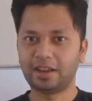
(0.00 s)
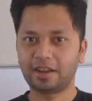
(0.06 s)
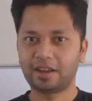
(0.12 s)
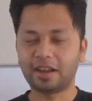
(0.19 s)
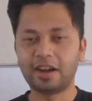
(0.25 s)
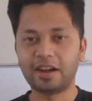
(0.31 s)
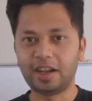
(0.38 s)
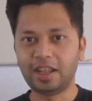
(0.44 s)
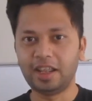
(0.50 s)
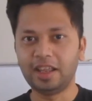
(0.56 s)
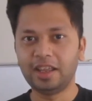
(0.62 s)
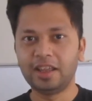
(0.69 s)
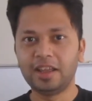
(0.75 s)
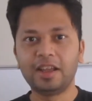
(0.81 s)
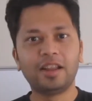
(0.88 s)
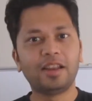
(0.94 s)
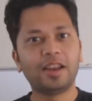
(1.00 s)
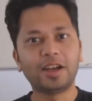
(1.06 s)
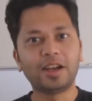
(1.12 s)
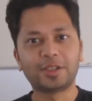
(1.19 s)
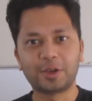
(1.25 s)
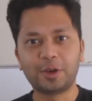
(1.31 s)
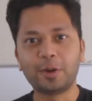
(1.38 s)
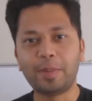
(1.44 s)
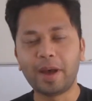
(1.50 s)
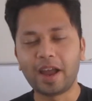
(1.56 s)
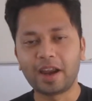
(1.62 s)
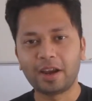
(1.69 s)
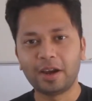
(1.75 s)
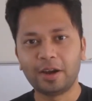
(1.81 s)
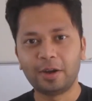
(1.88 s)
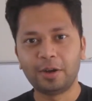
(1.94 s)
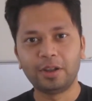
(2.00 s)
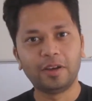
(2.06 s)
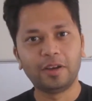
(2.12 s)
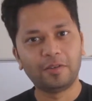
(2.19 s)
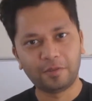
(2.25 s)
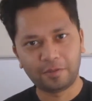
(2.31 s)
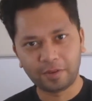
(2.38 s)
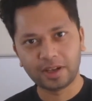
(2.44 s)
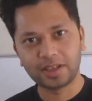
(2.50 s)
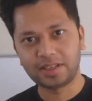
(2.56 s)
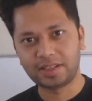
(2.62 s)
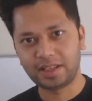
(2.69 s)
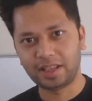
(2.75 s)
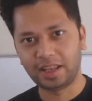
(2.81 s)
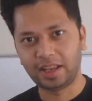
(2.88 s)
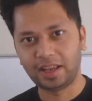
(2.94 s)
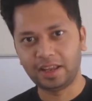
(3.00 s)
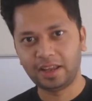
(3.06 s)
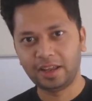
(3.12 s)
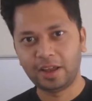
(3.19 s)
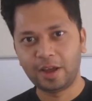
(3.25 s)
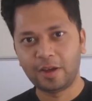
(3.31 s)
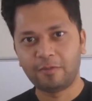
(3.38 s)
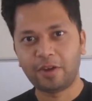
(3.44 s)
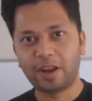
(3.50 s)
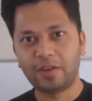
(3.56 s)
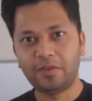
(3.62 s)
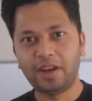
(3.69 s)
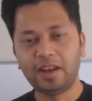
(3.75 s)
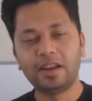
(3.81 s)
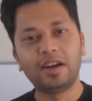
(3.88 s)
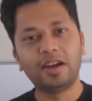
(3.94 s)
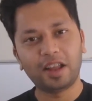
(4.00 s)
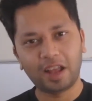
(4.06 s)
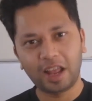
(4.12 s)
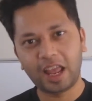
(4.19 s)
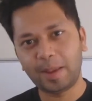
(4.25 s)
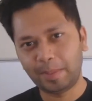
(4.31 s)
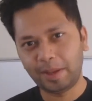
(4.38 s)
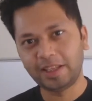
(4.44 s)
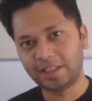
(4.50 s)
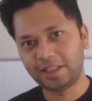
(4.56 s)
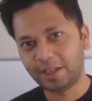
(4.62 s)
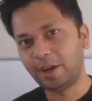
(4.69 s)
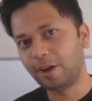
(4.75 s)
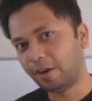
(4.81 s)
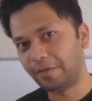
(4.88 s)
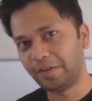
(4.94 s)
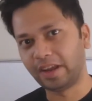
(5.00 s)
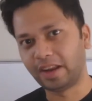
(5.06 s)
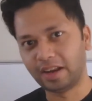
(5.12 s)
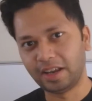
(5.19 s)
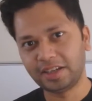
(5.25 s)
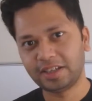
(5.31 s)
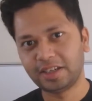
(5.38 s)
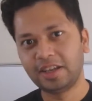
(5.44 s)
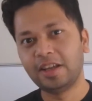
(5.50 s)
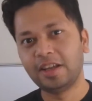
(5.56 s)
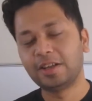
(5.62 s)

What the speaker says: Currently, let's go back to the first thing when we learned ABC of English.